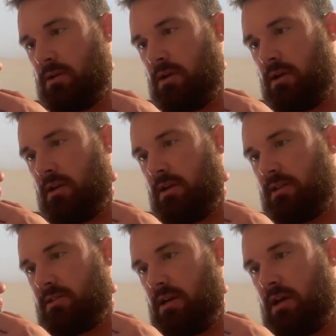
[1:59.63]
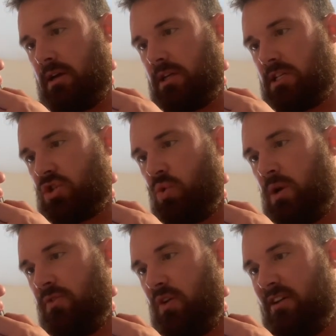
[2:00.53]
and it's
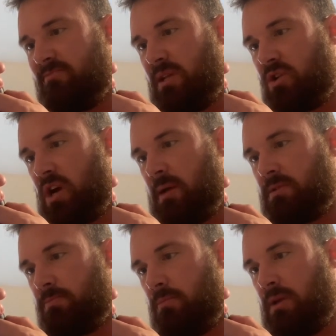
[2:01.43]
25 milligrams per